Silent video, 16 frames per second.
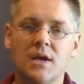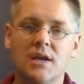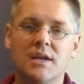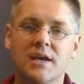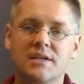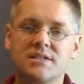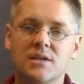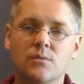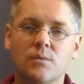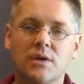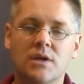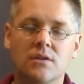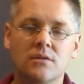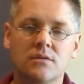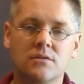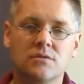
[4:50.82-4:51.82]
Next thing we
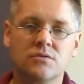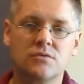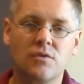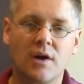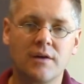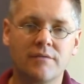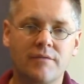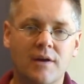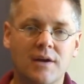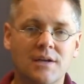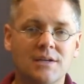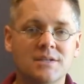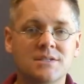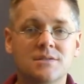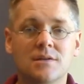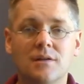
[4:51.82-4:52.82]
can try to find
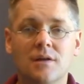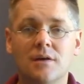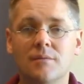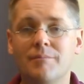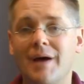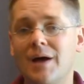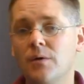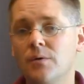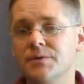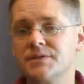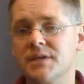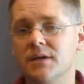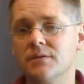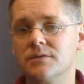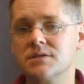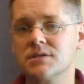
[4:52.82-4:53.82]
is bowel
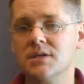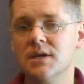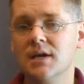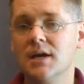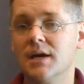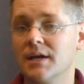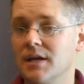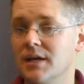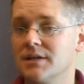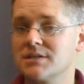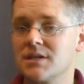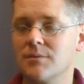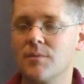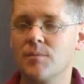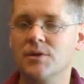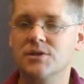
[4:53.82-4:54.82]
sounds. Again, it's
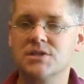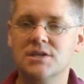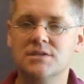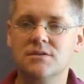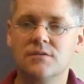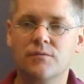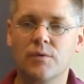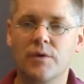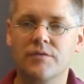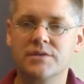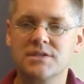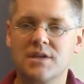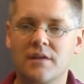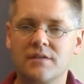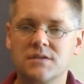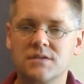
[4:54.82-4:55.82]
going to be much easier if we have a
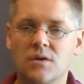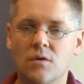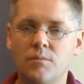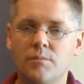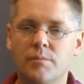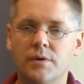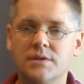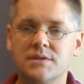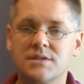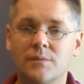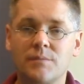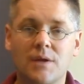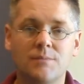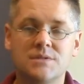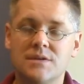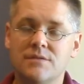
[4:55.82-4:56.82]
stethoscope, but
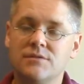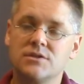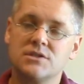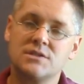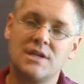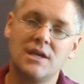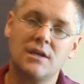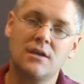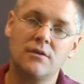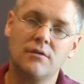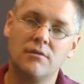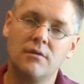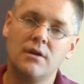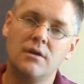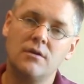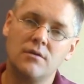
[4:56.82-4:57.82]
sometimes even just taking
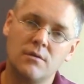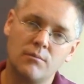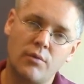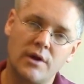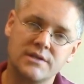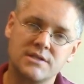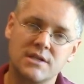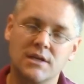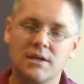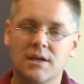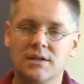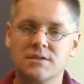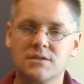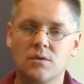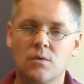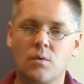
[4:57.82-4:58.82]
your ear and pressing it
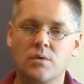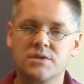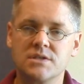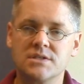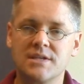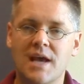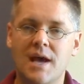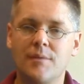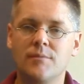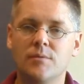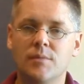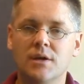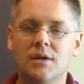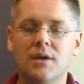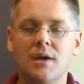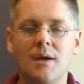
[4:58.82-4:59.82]
against the horse's
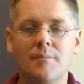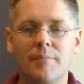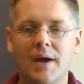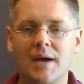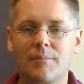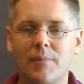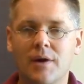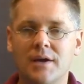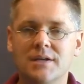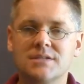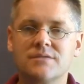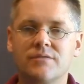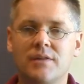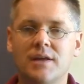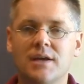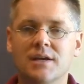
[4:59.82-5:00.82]
abdomen back by its
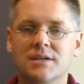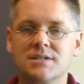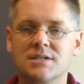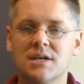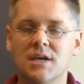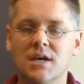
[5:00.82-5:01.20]
flanks.